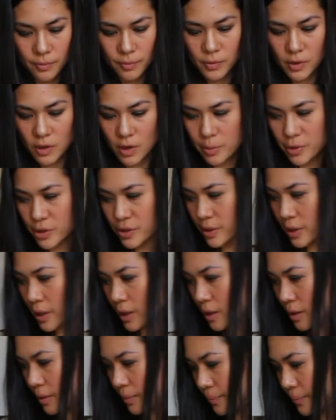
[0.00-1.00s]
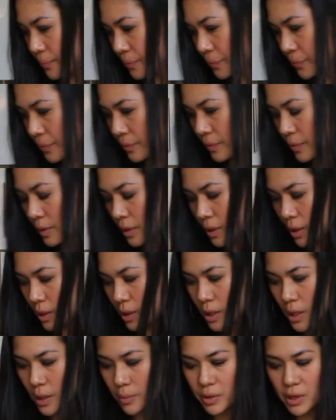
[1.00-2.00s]
You're almost there.
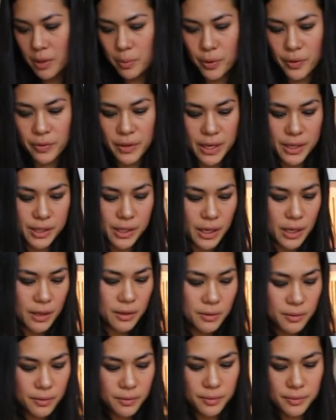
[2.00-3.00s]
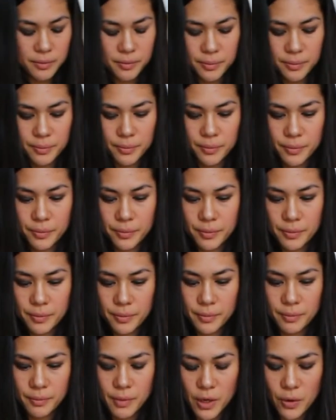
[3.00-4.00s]
I'm gonna put these in,
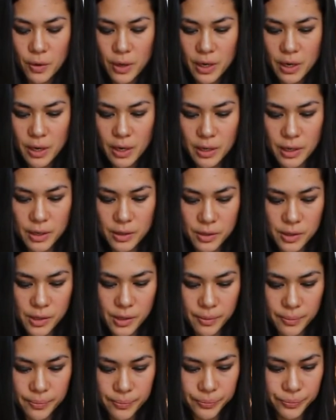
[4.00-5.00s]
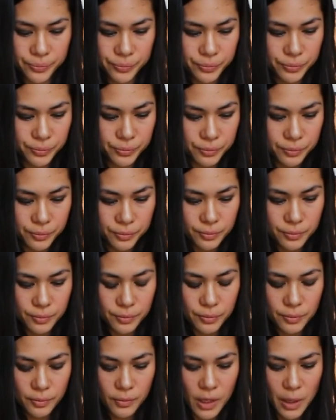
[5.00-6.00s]
my green onions.
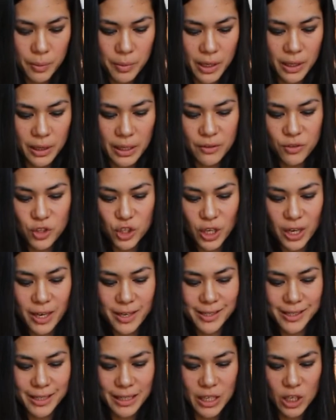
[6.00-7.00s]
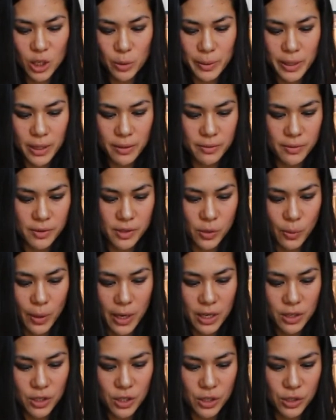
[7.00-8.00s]
I'm gonna leave just a little bit so
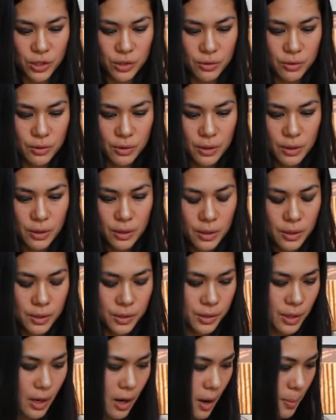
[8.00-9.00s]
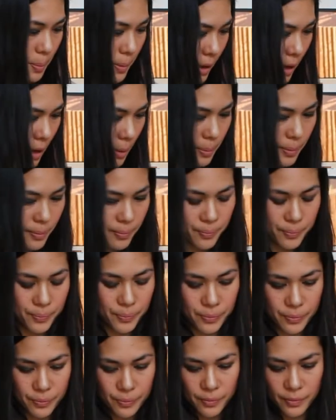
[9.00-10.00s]
I can just top up
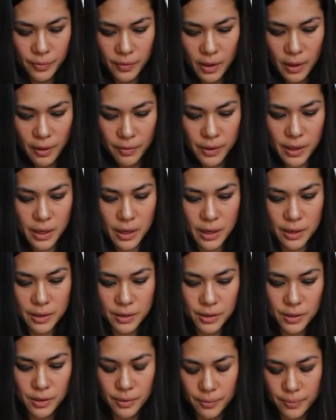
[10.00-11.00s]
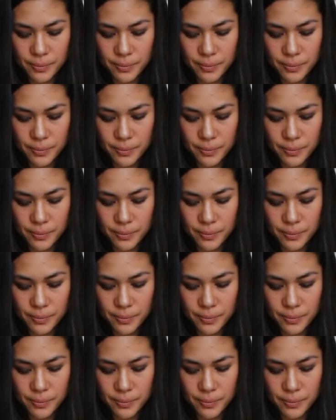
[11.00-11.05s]
at the end.